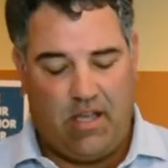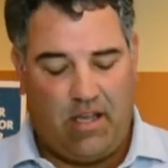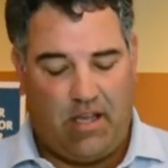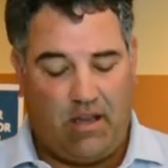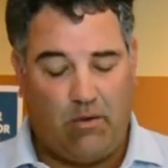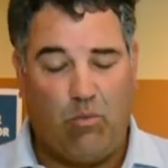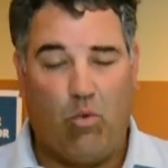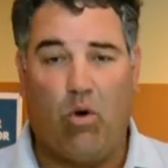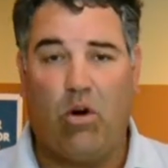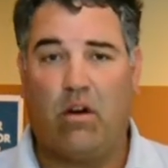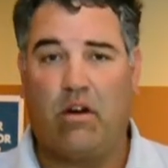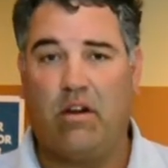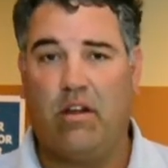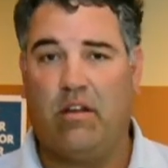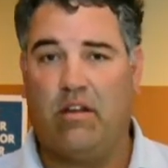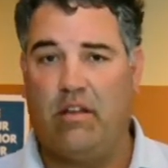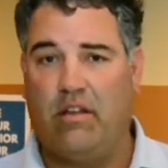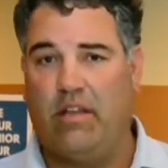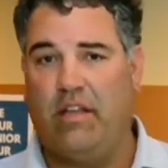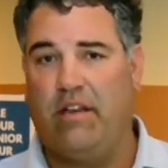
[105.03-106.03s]
and
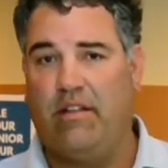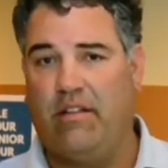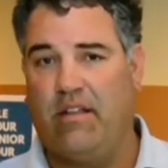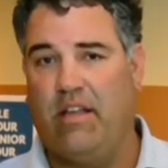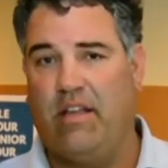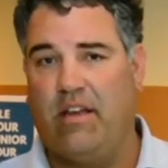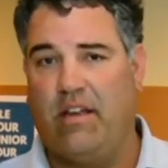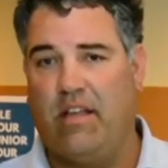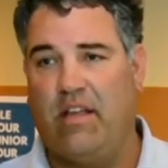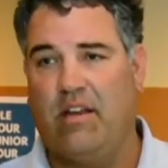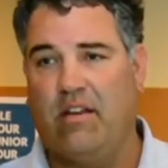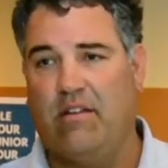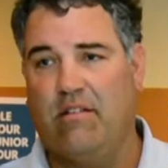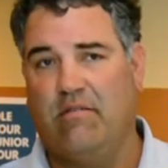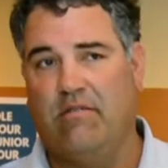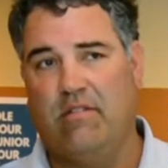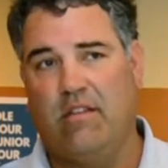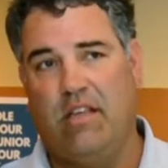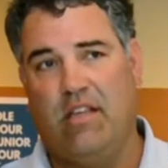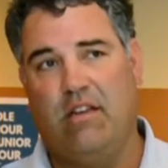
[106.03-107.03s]
work
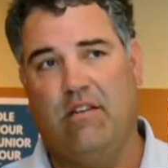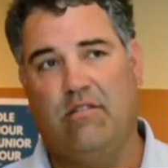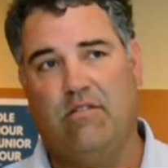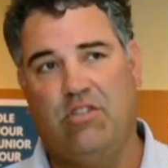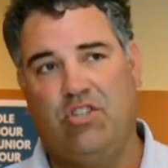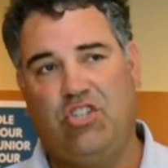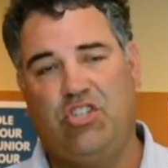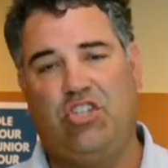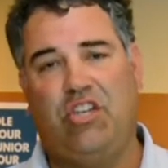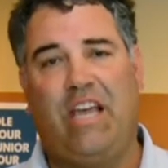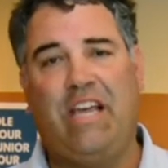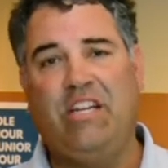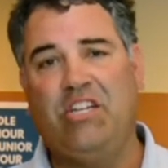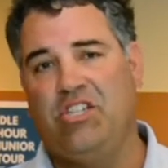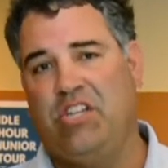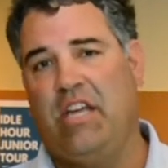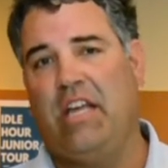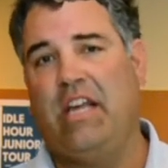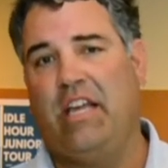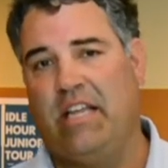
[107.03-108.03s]
in
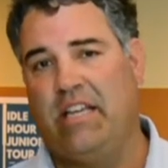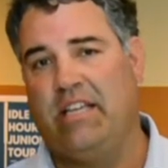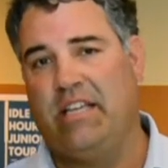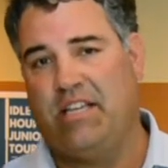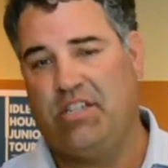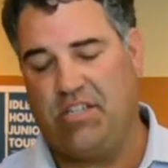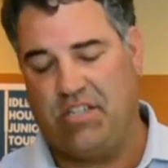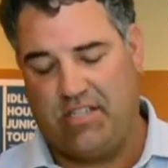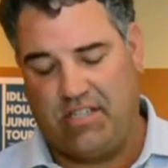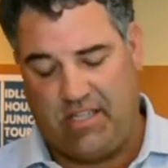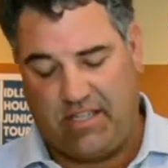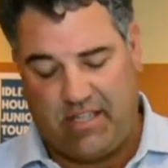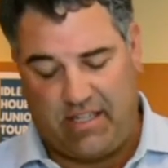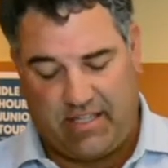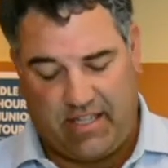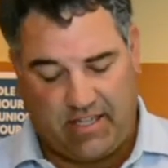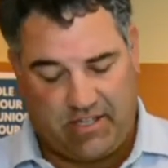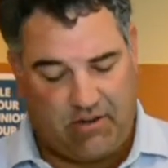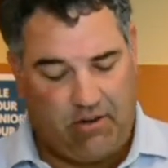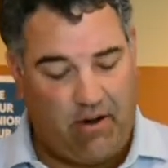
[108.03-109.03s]
changing conditions. I
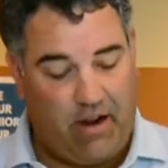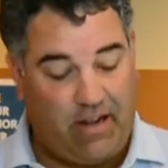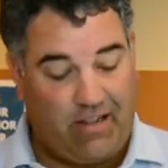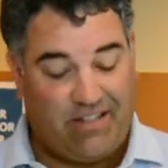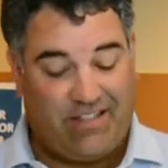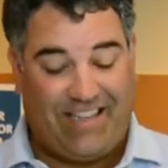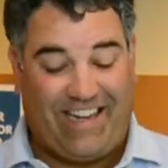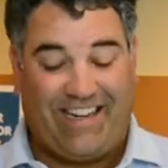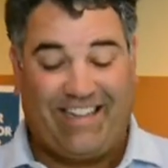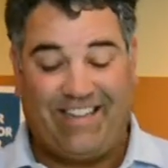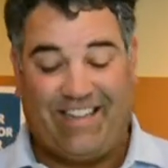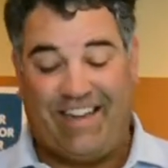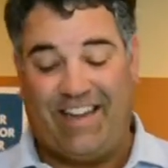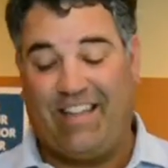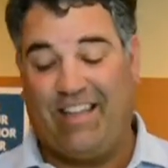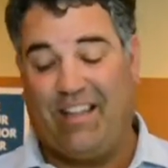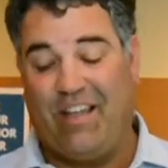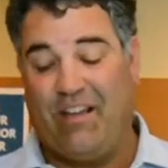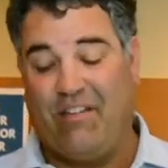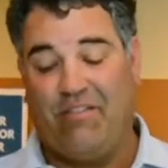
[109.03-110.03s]
think that's great. Second thing
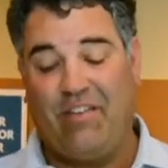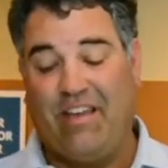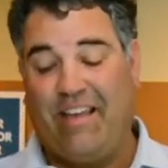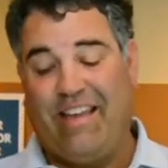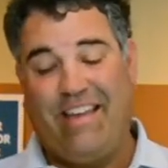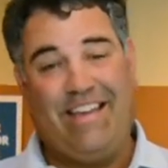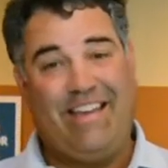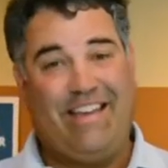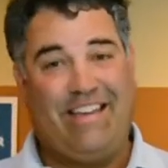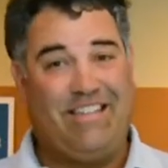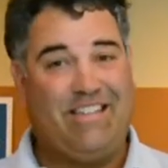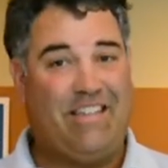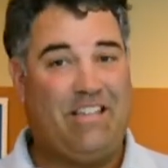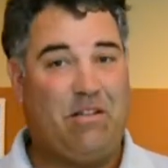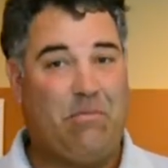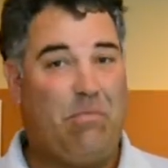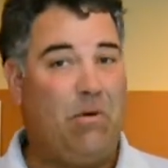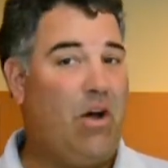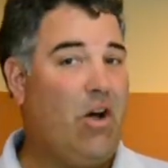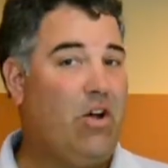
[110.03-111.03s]
I love is
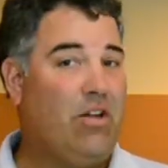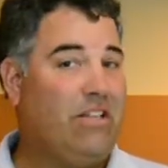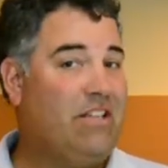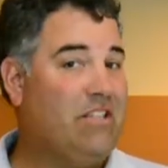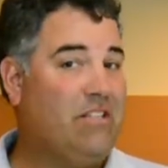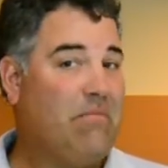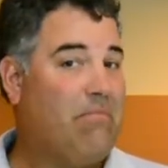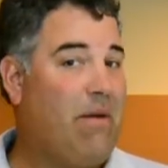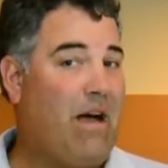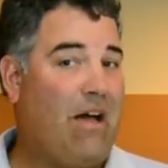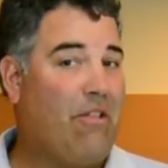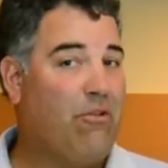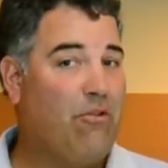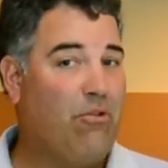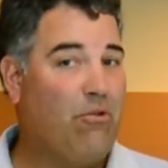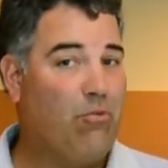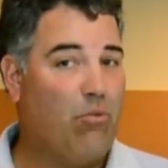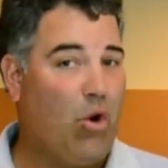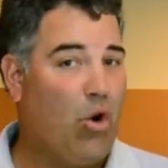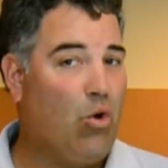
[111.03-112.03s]
that the ball, it doesn't
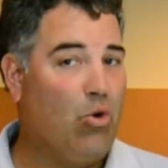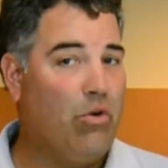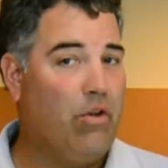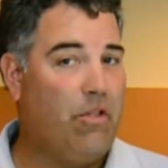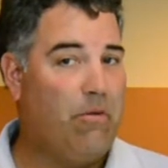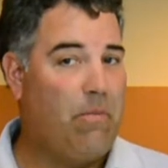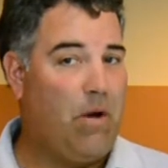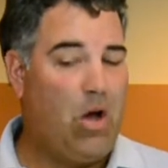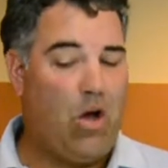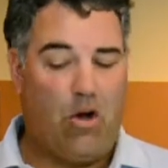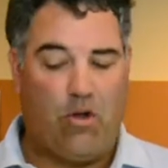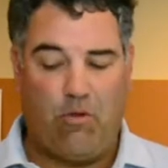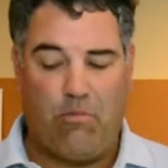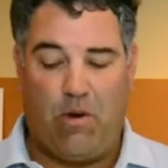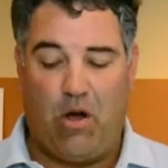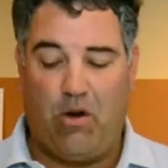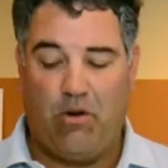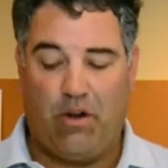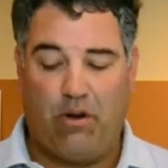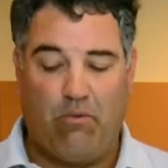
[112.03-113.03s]
bother the roll of the ball.
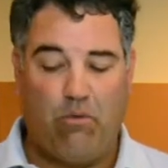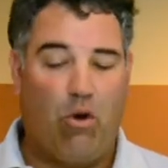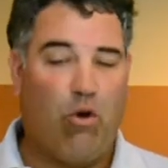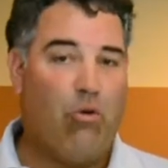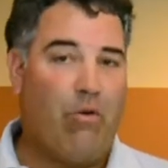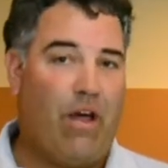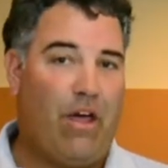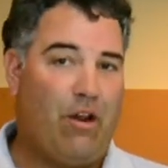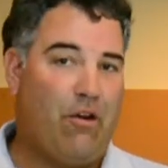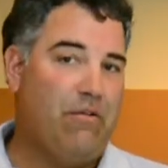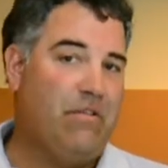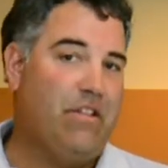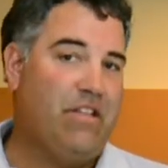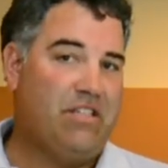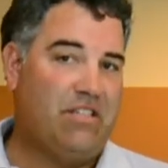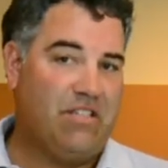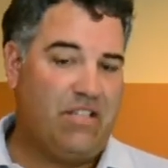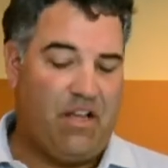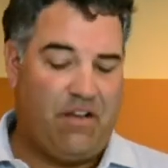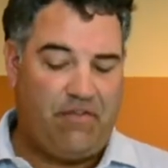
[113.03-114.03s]
The ball can roll right over
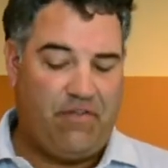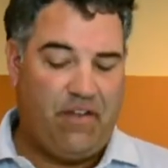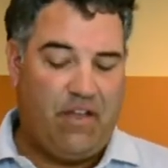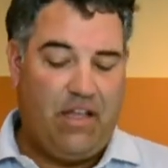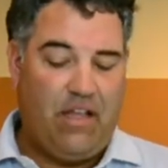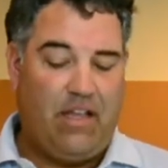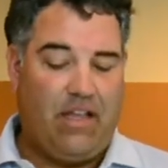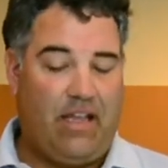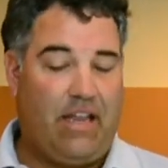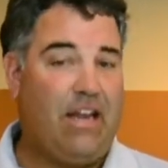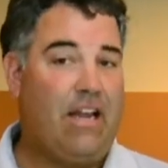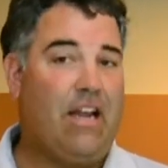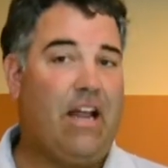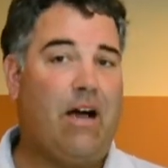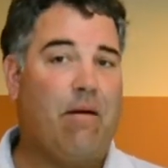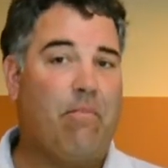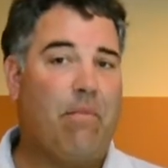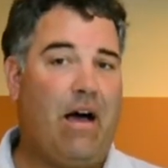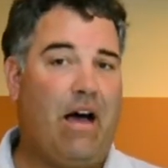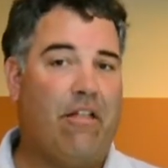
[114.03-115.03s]
this stuff and it
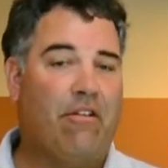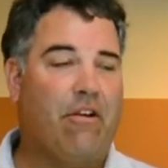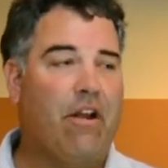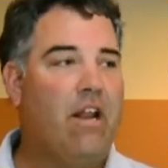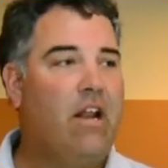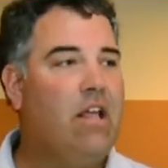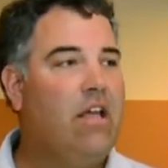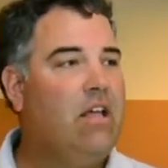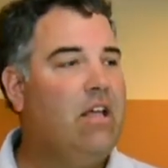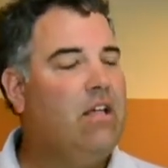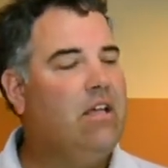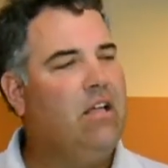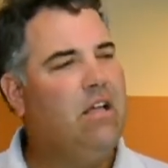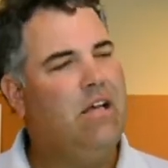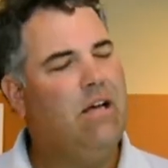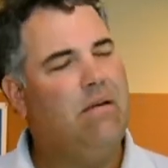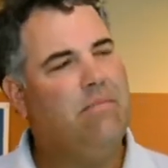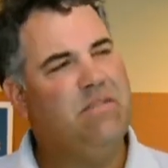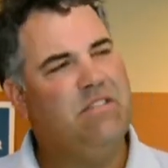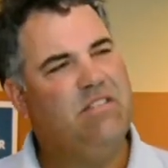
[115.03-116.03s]
not bother it.
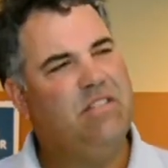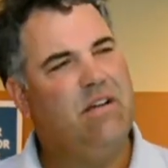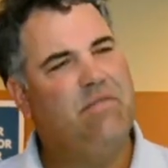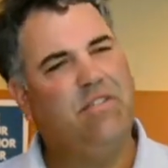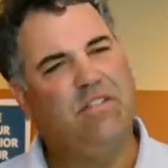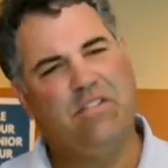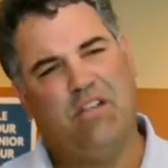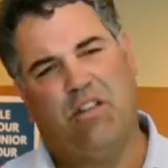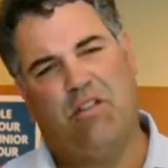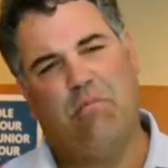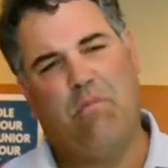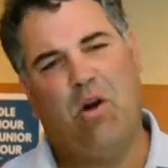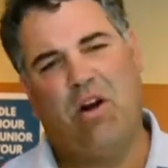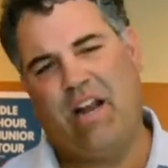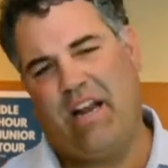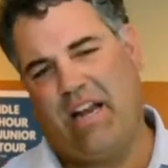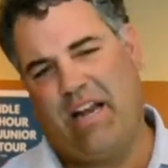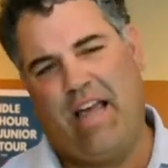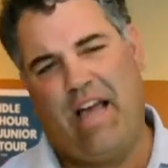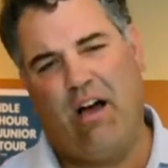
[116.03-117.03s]
The stuff that's on the
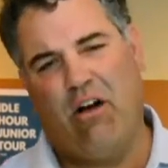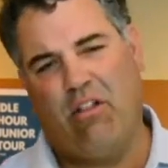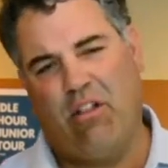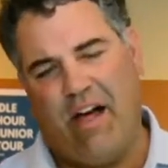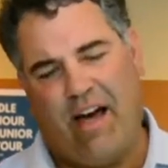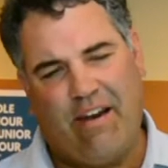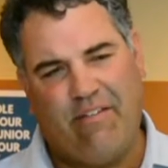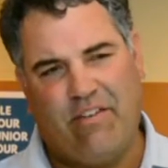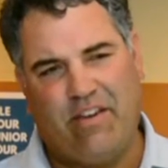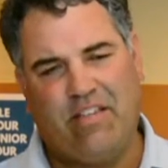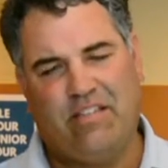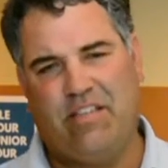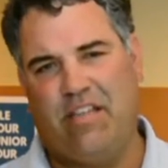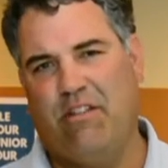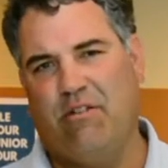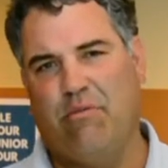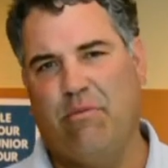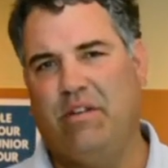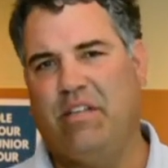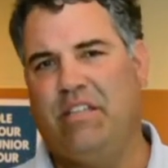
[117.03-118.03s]
market now, a lot of it is
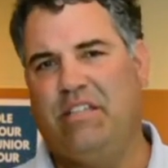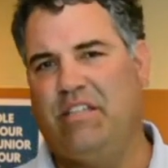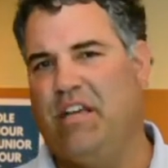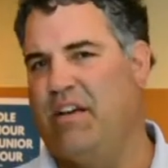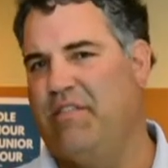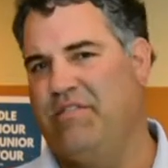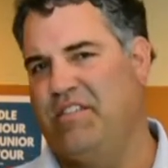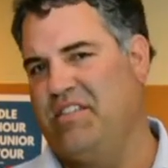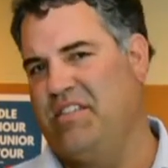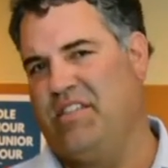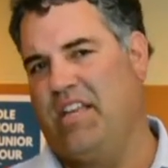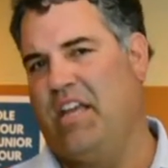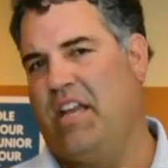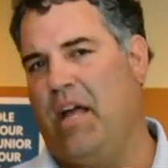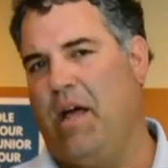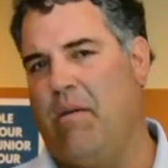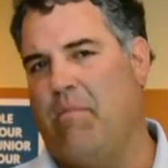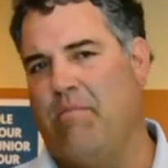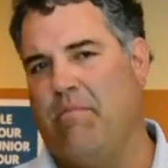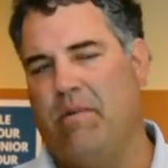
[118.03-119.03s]
either really tough to set
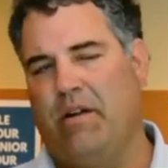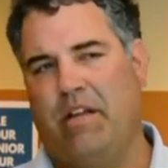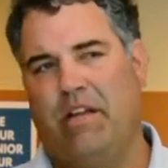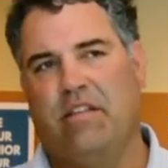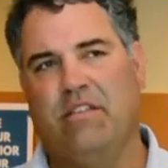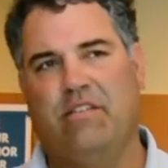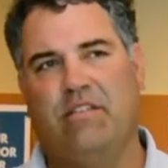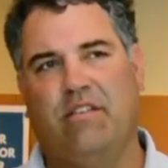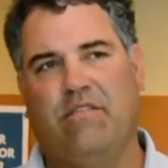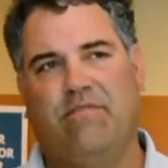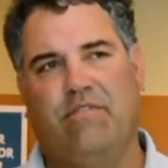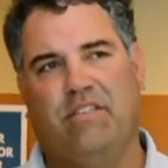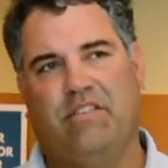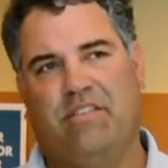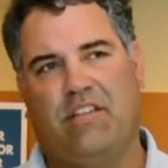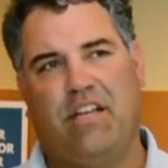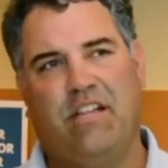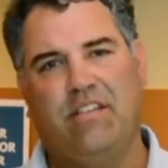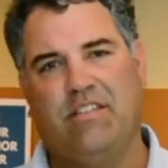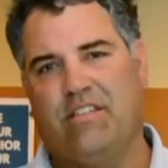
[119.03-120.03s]
up because if the
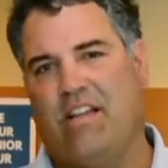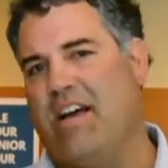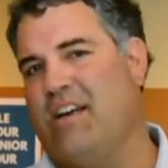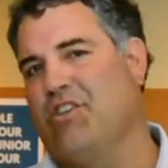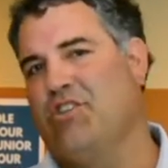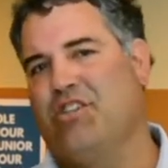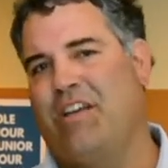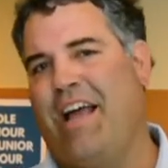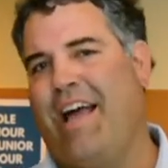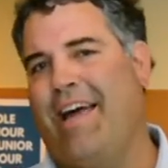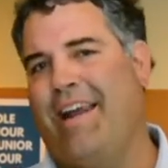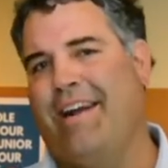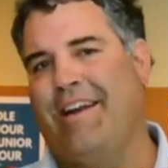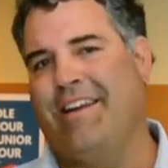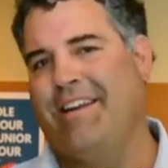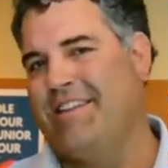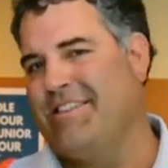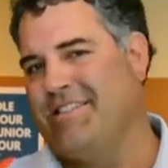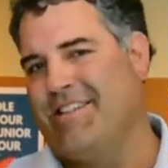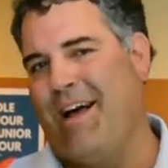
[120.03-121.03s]
sun's not
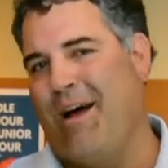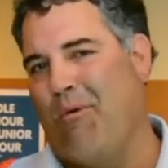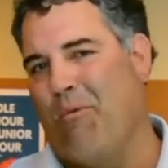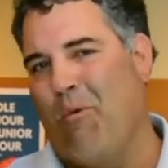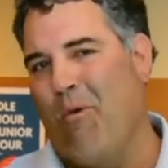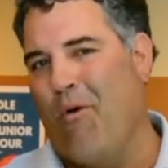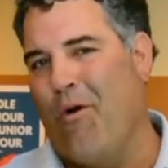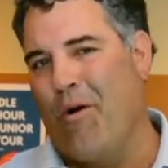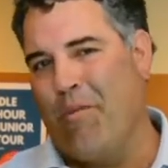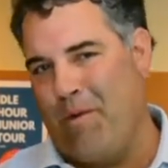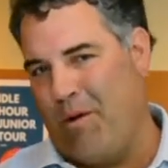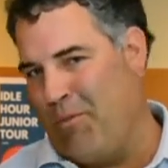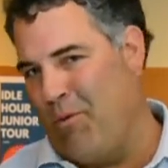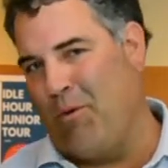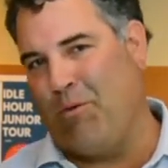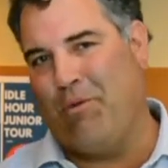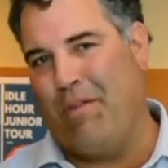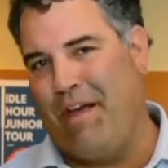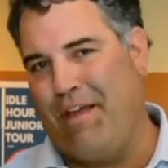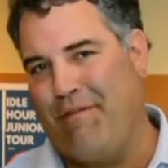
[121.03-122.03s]
shining and it's not warm, it
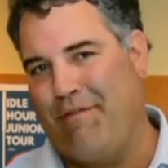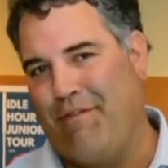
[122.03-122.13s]
won't lay